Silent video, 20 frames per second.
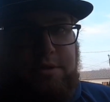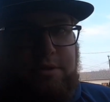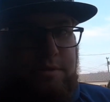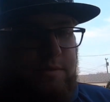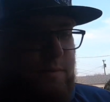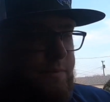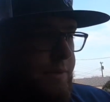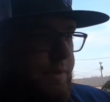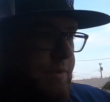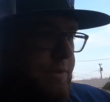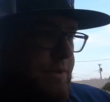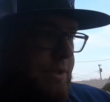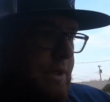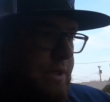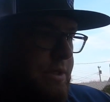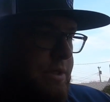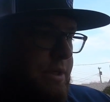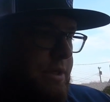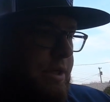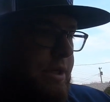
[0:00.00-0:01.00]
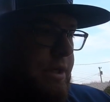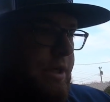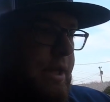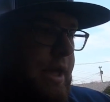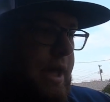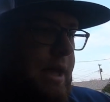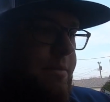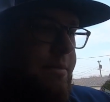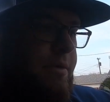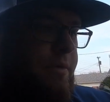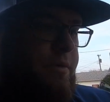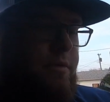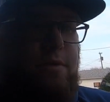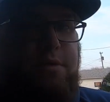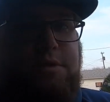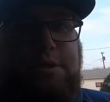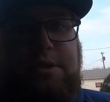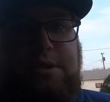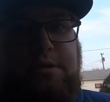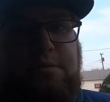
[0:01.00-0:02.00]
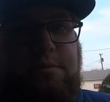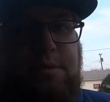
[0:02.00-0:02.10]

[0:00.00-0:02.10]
for both sides. I needed cab corners. It's going to be